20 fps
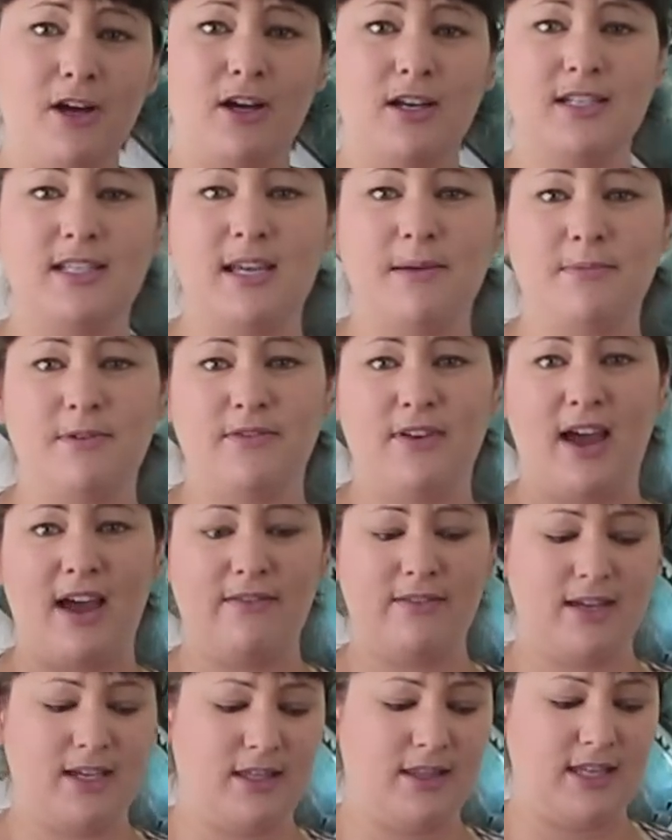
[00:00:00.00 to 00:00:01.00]
concept of
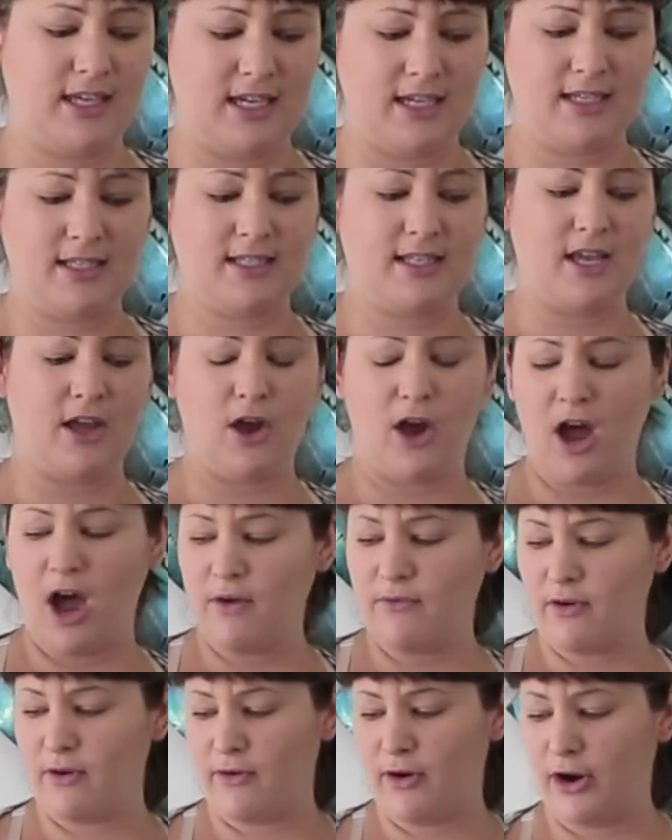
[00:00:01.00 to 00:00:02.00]
having things
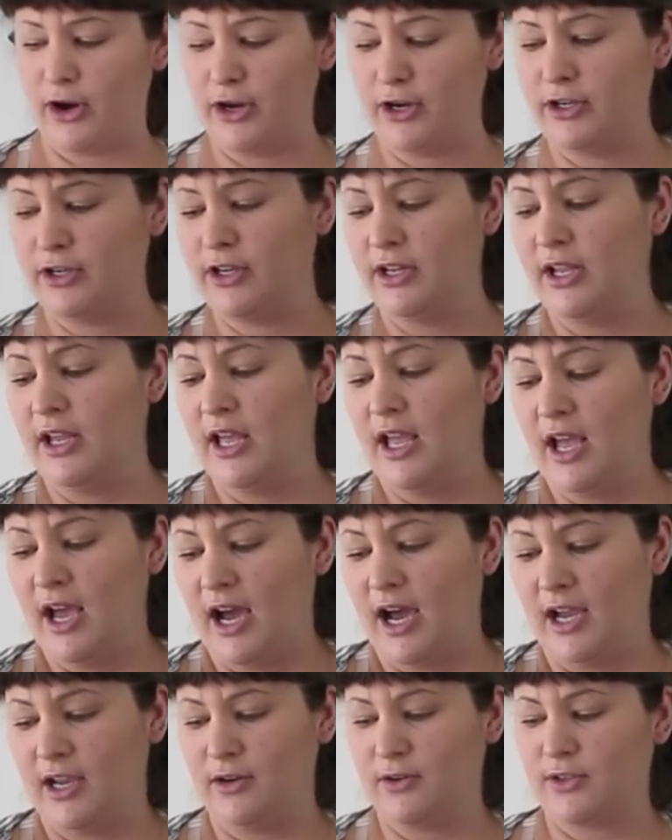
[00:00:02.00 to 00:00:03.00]
of our own,
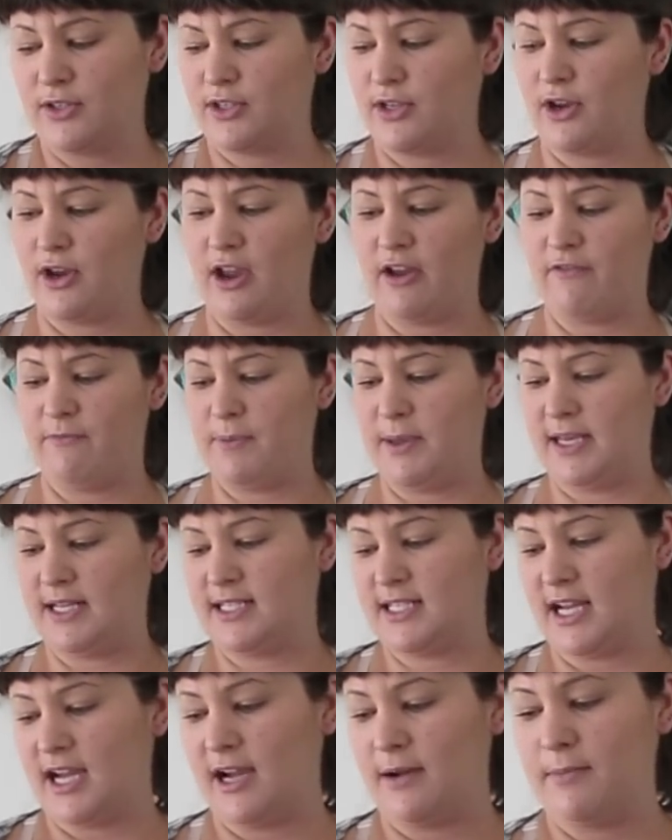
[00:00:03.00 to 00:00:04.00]
I also have
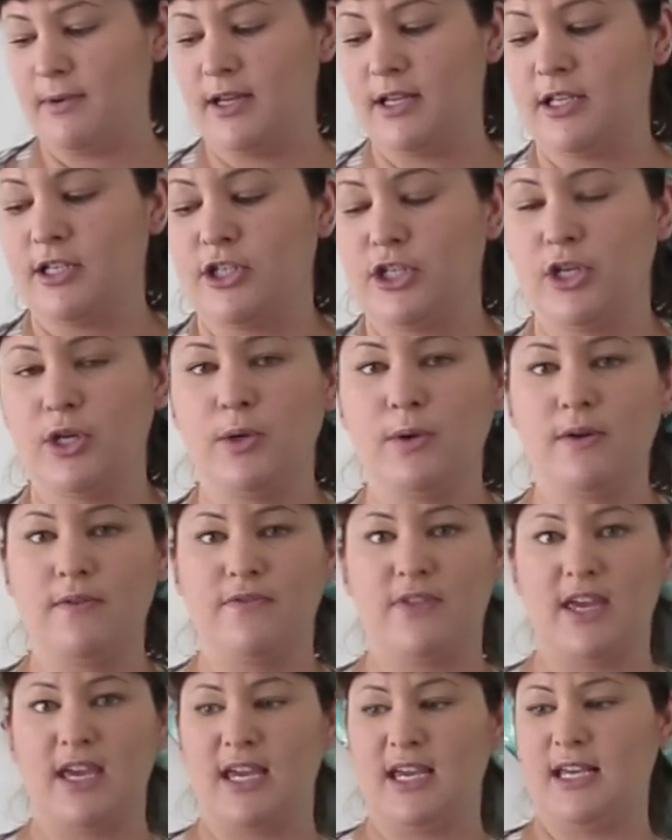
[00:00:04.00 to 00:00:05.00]
picked up 2
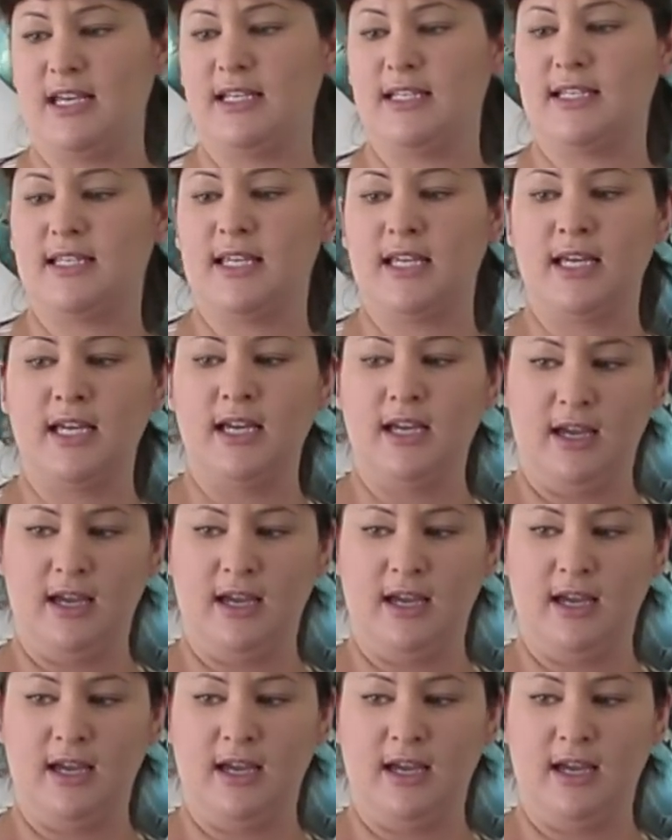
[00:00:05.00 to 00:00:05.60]
of these